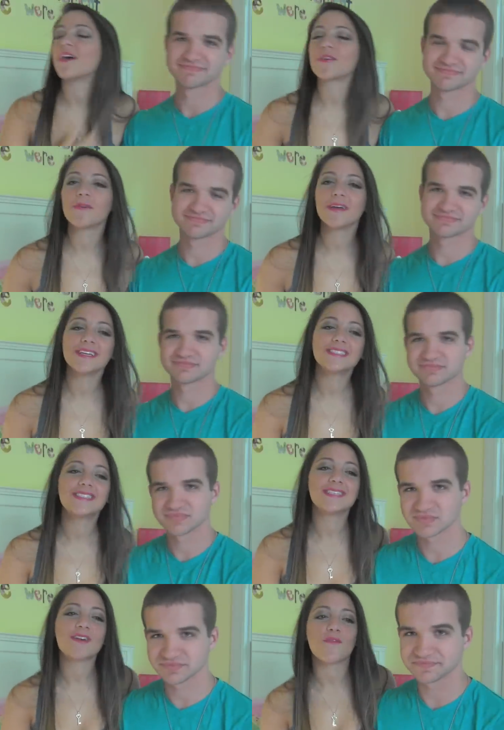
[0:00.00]
Speaker 1: other one is
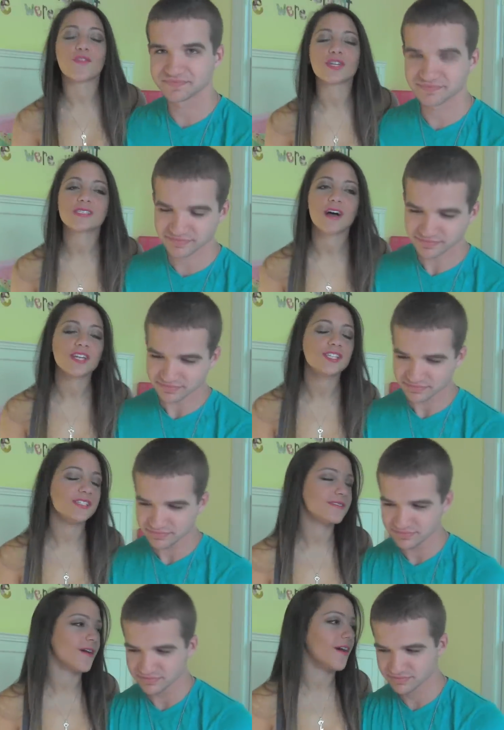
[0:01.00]
this
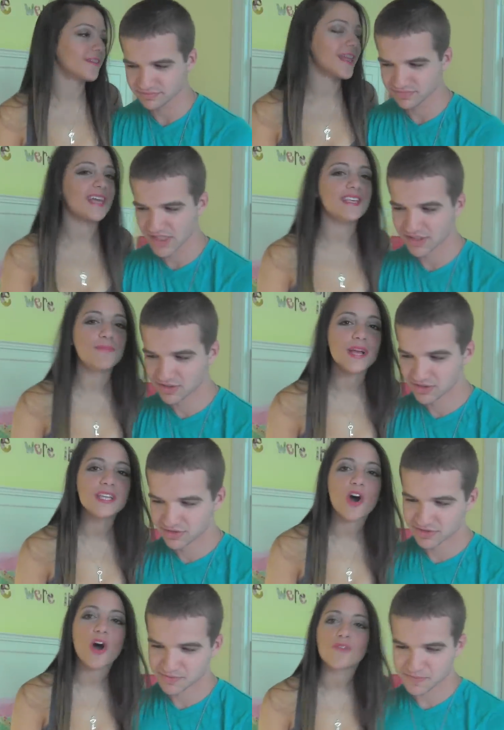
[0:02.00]
Versace song that he
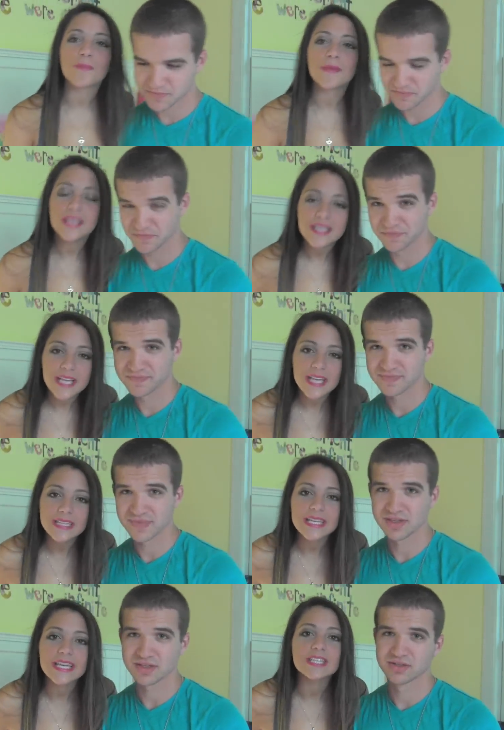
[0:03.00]
plays on repeat
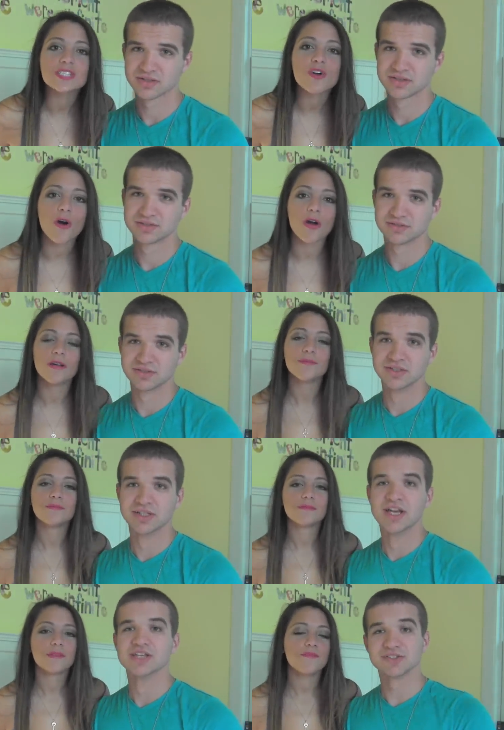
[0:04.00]
lately in his car.
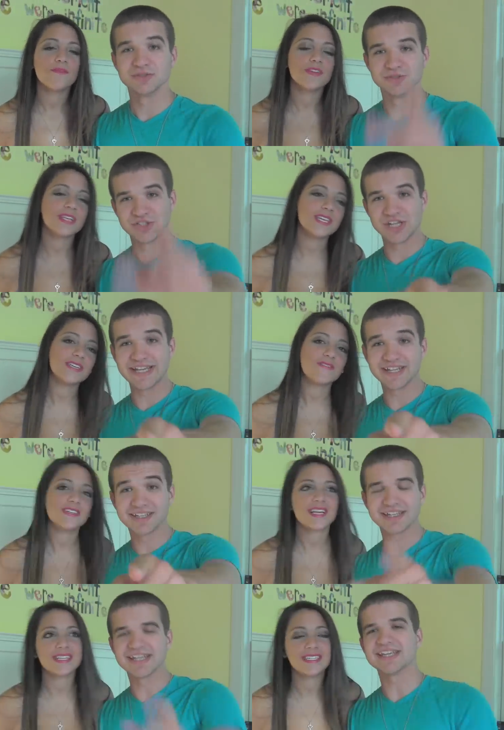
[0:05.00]
Speaker 2: So Versace, Jake,
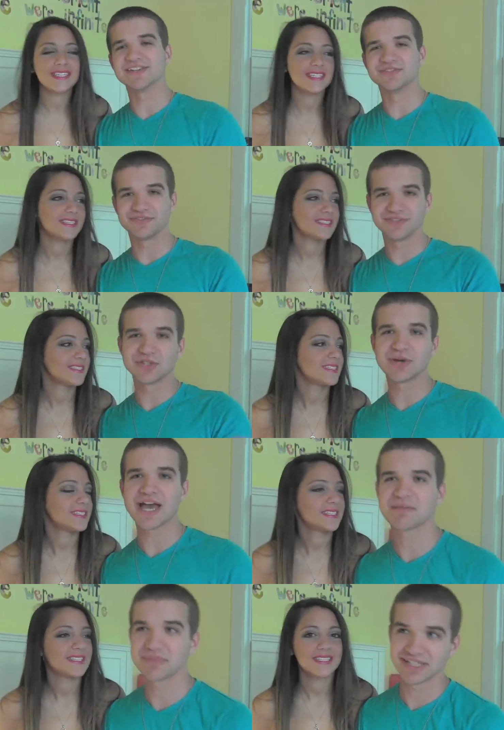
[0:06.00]
Versace. if you
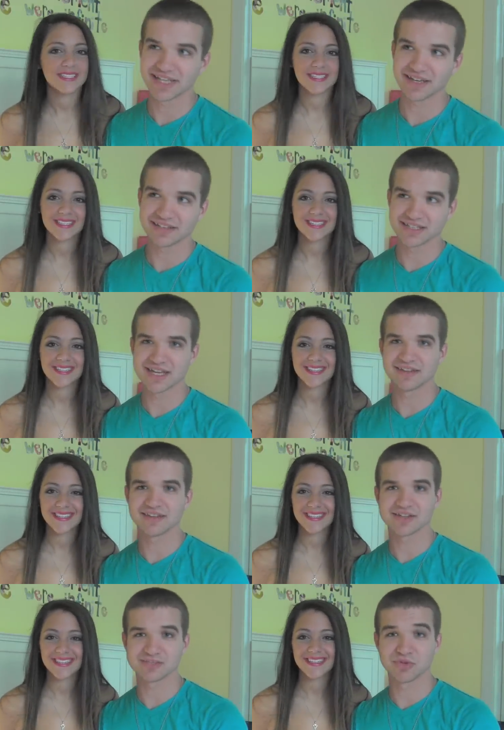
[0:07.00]
happen to get like
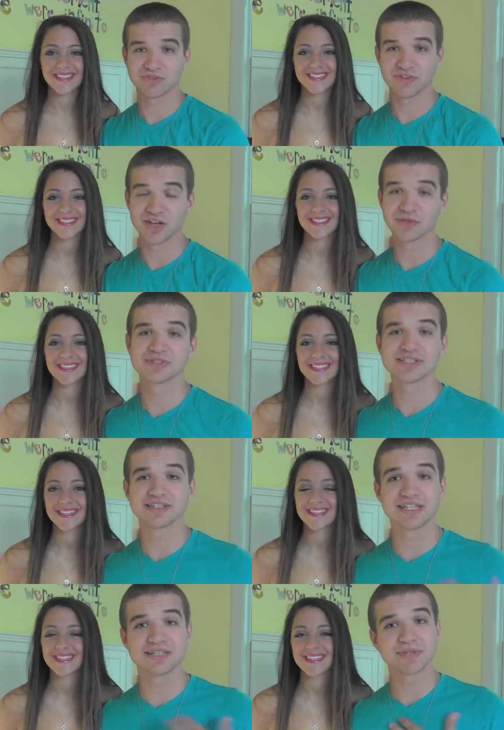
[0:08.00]
10,000 more
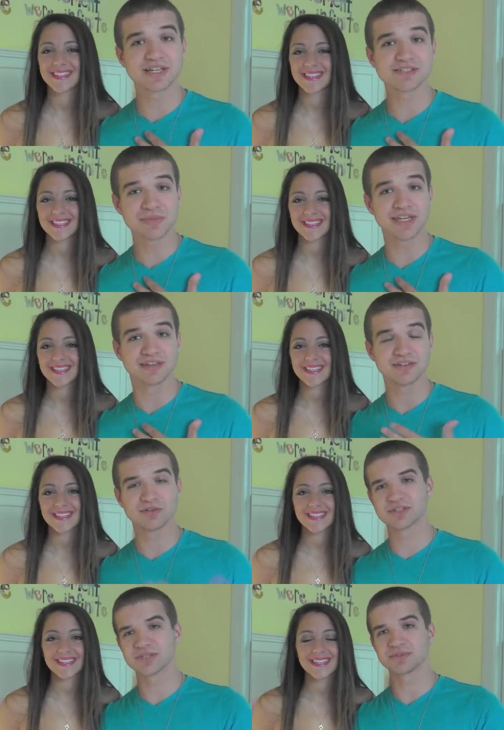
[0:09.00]
followers, it's because of me
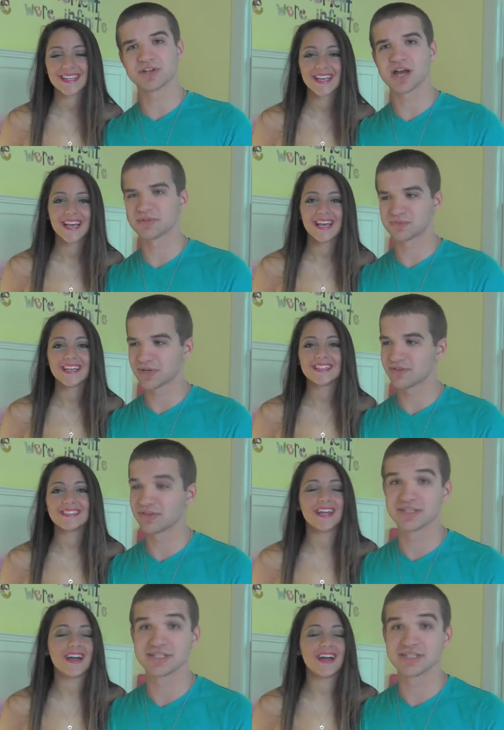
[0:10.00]
or subscribers, whatever it is.